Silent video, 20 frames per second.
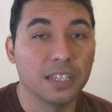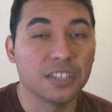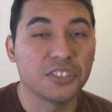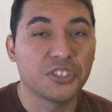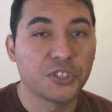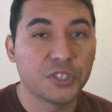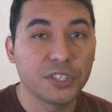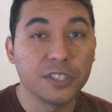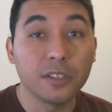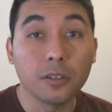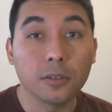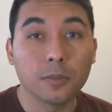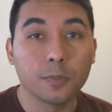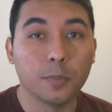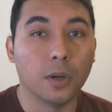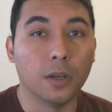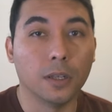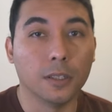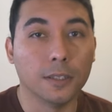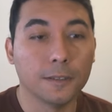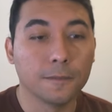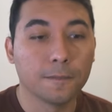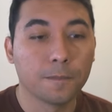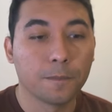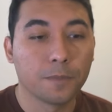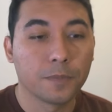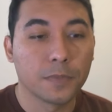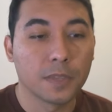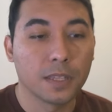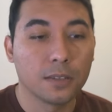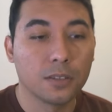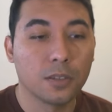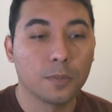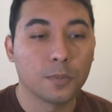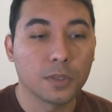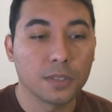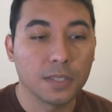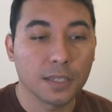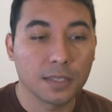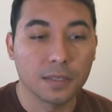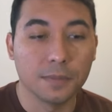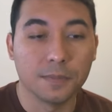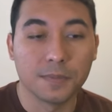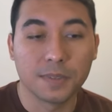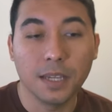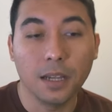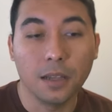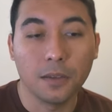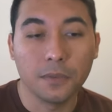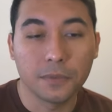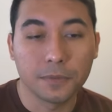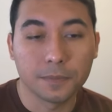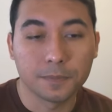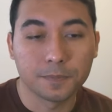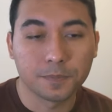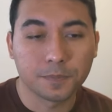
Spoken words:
a shield pawn, to protect himself